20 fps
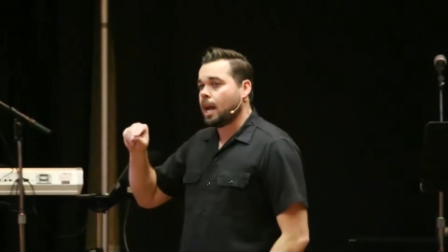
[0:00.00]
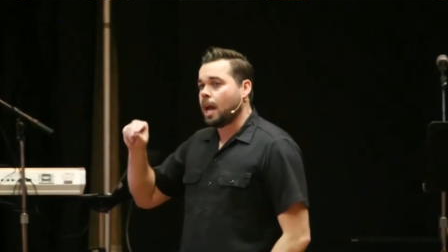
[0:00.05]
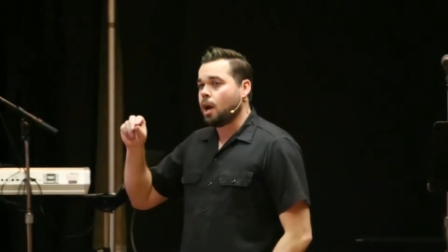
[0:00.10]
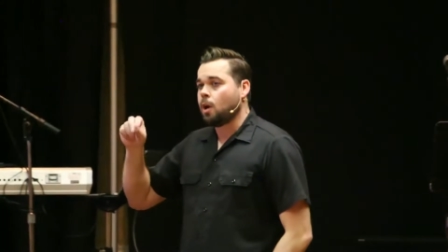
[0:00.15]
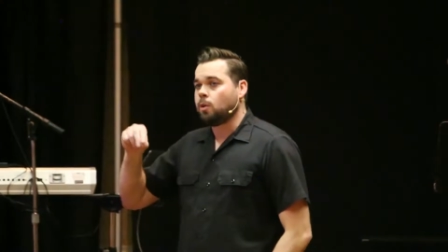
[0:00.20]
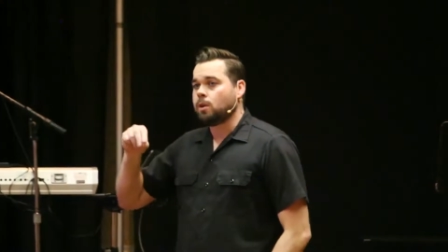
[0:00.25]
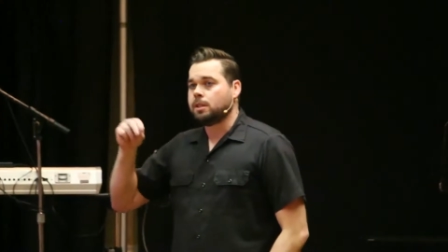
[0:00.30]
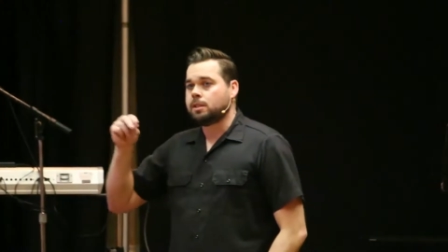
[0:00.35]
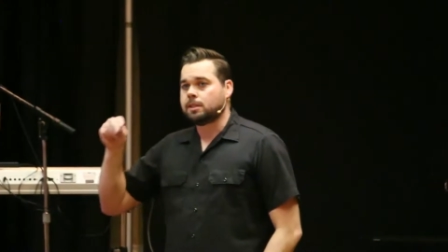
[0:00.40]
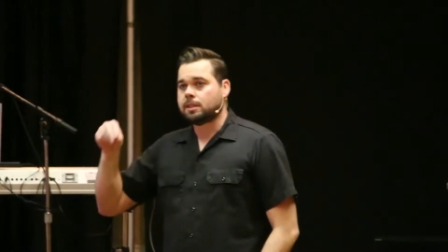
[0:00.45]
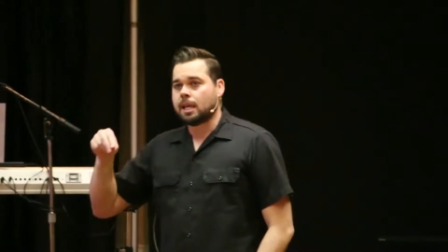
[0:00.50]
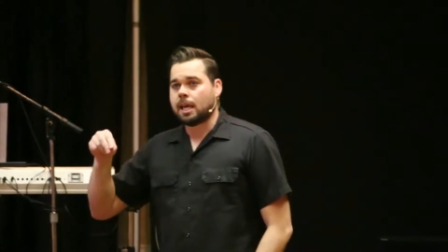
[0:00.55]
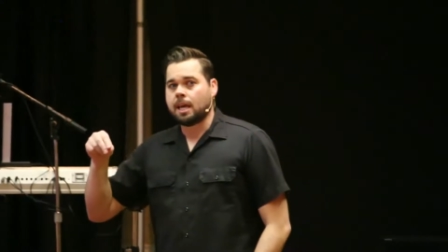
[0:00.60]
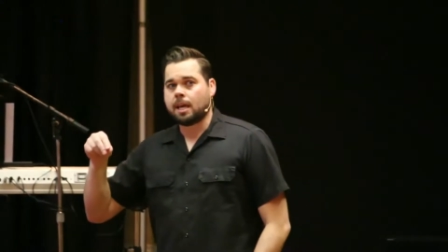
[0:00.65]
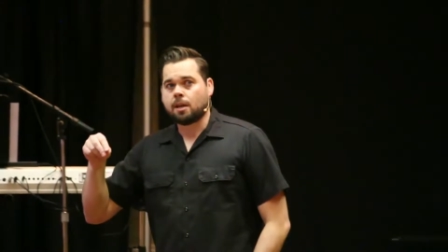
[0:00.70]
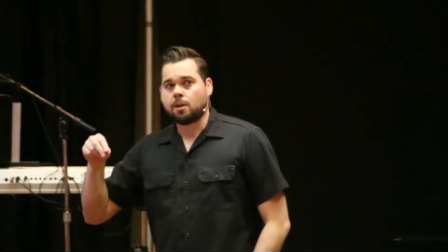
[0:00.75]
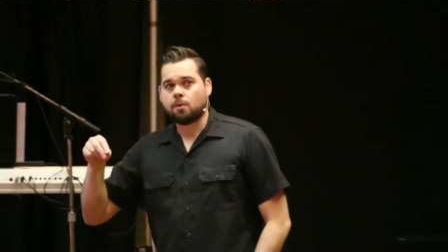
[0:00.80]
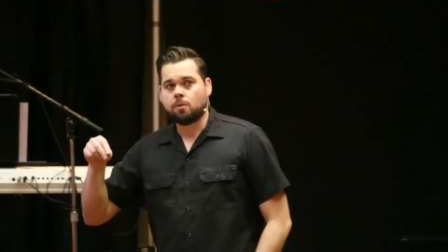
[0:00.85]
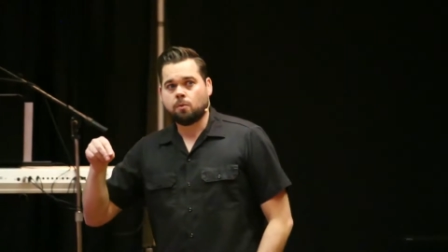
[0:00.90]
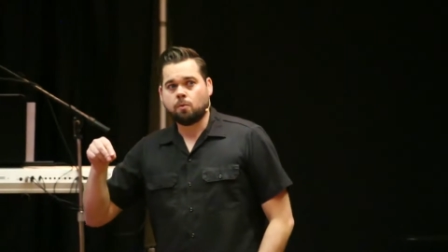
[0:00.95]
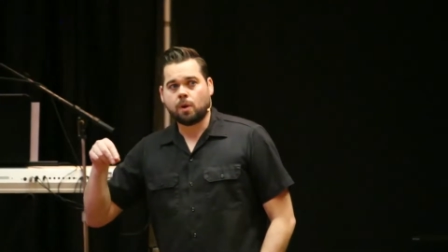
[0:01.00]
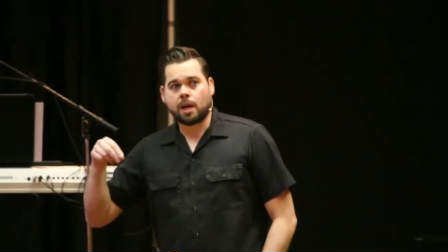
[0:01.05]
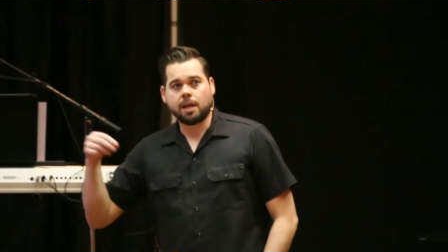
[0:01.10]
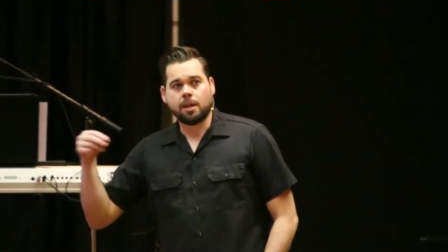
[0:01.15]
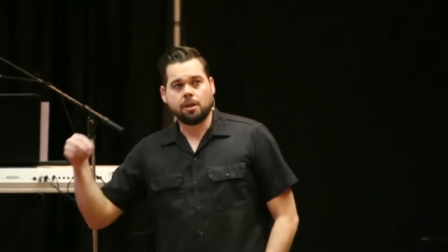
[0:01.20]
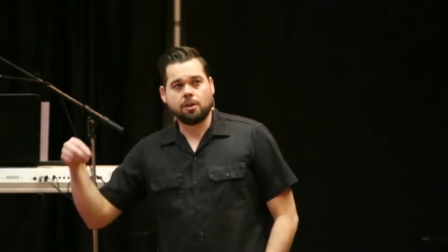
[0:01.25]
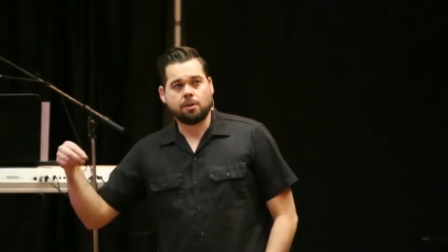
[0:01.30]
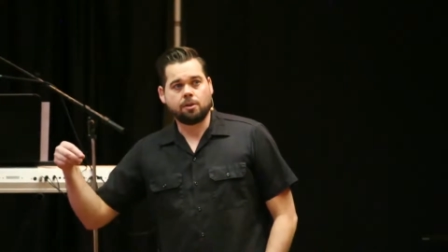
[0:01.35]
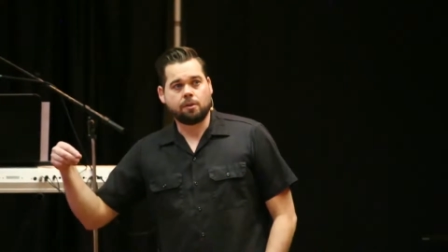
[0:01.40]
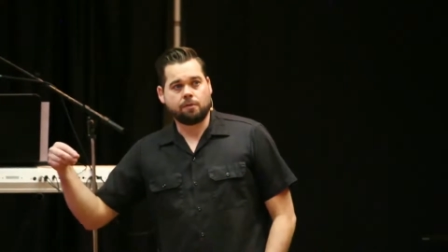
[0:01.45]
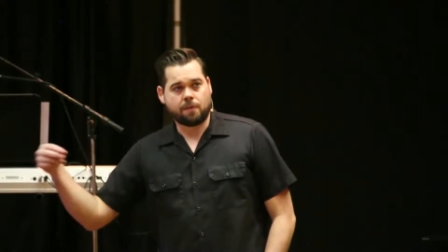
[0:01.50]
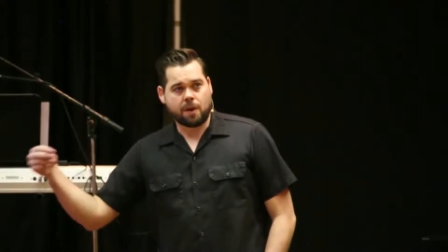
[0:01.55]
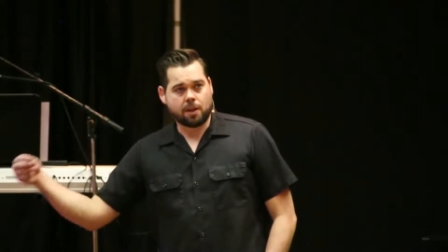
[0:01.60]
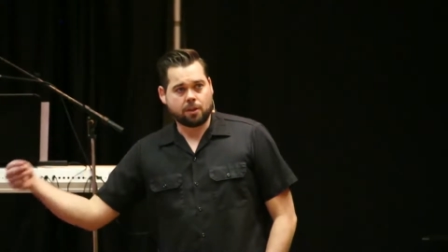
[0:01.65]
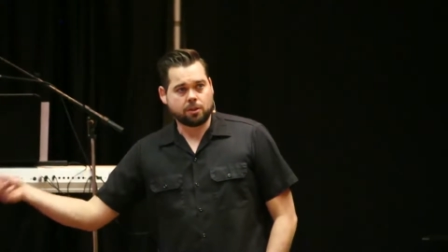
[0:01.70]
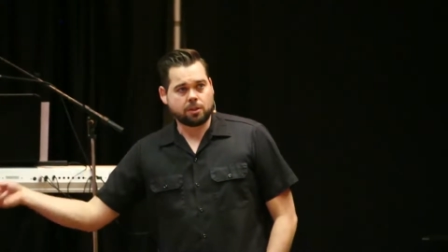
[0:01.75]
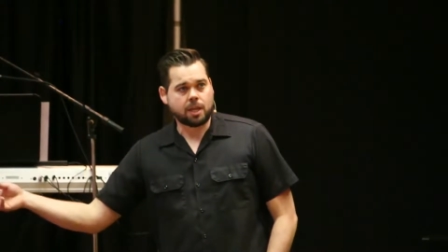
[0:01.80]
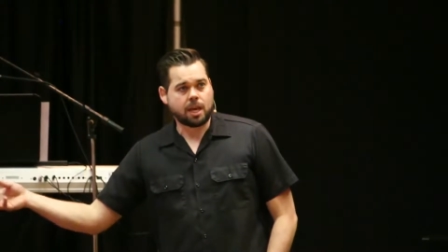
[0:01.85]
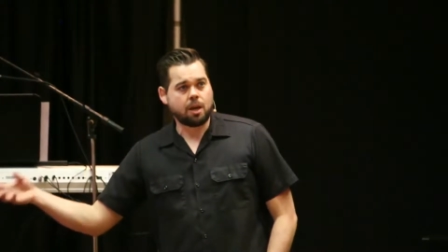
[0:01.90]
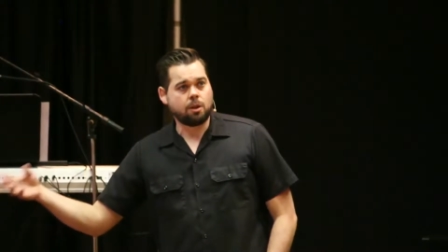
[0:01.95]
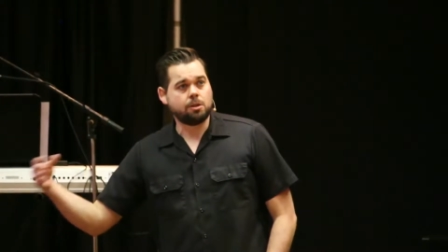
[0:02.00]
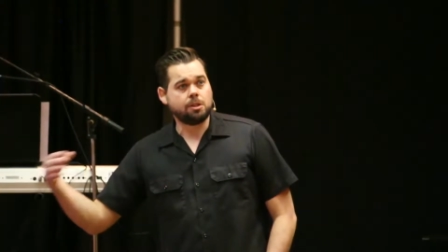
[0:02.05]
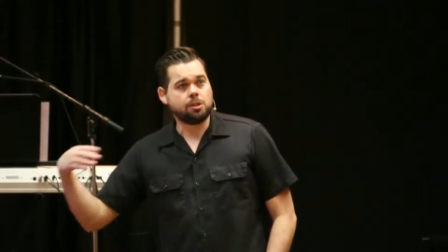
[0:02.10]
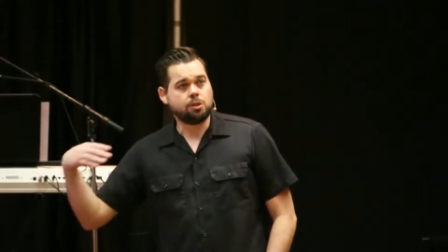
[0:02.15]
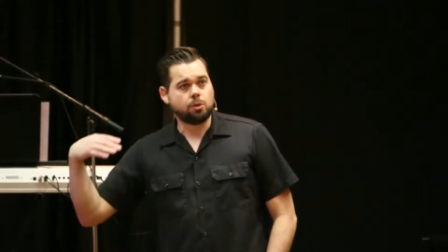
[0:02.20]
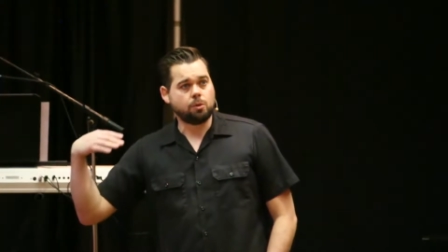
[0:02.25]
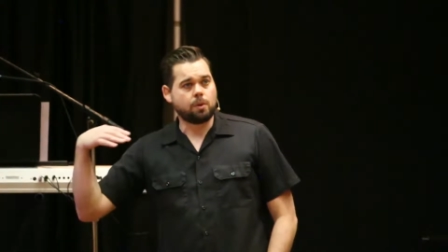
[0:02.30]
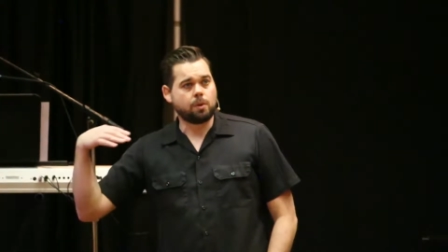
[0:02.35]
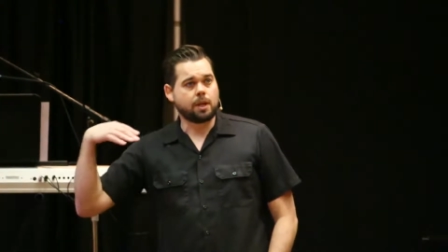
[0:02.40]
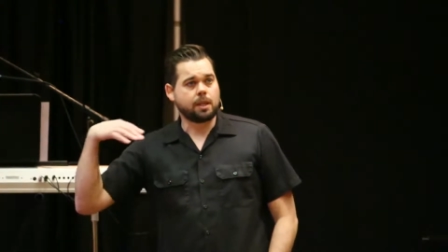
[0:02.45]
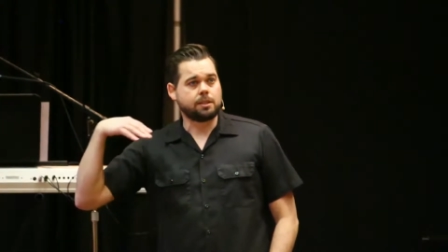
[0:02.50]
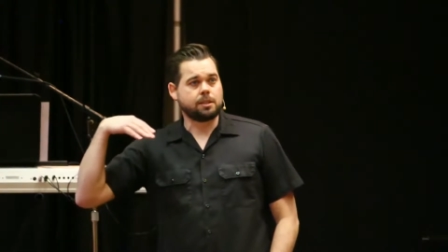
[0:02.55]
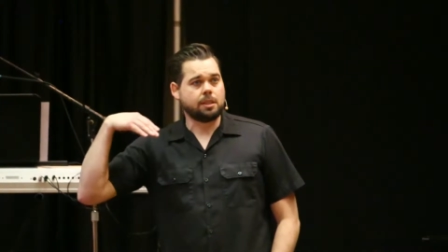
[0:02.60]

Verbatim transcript: I only say what I hear the Father say, I only do what I